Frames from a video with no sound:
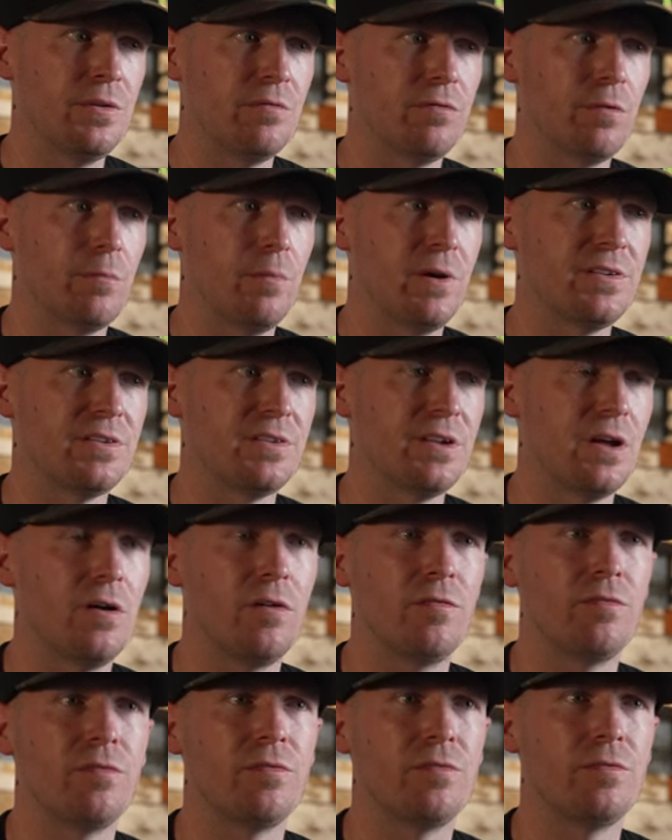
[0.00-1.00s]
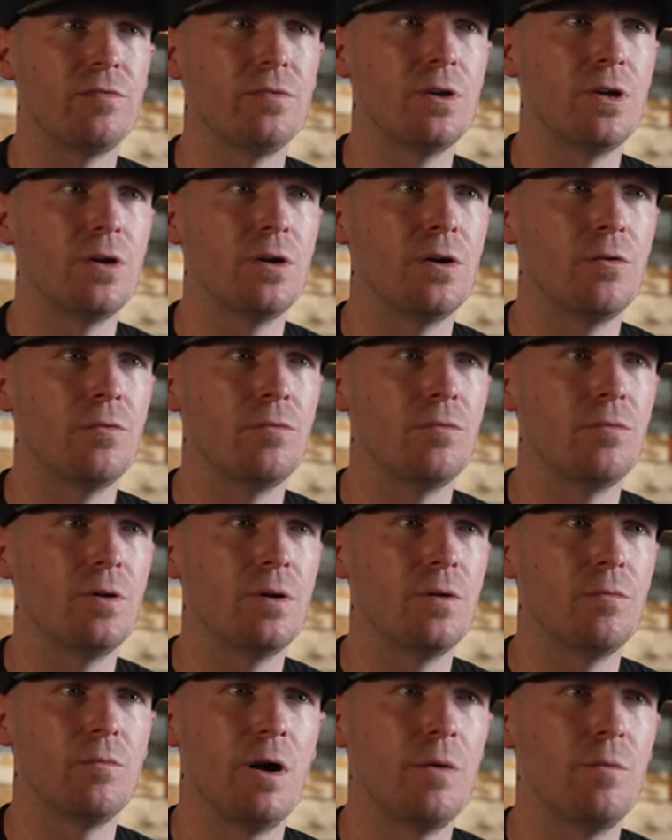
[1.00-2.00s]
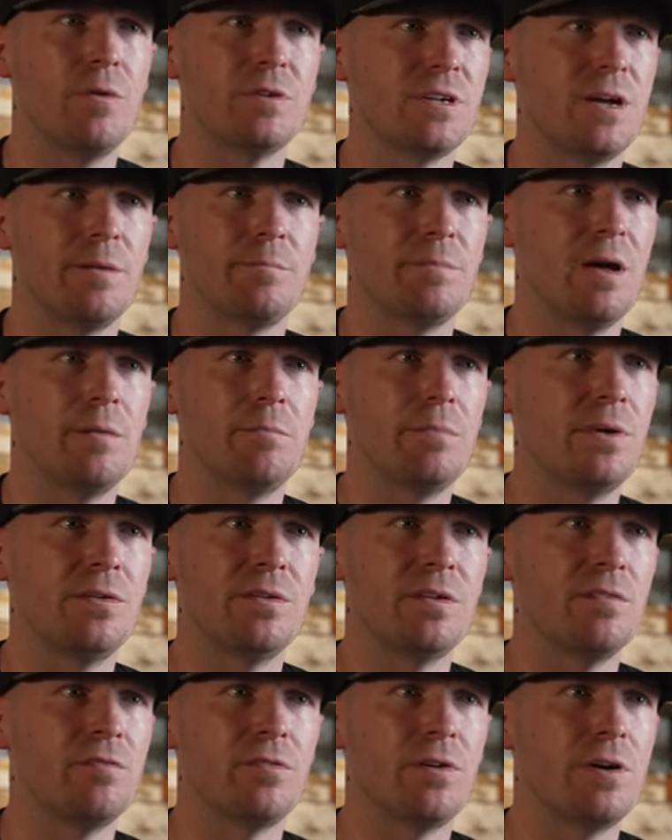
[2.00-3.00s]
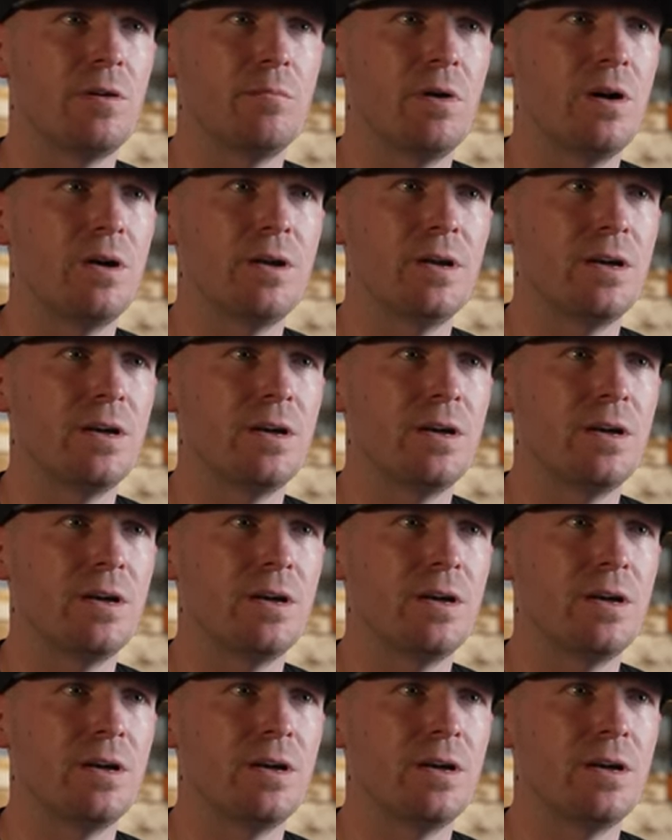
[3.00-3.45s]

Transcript: it for myself, you know, I'm not building it for anybody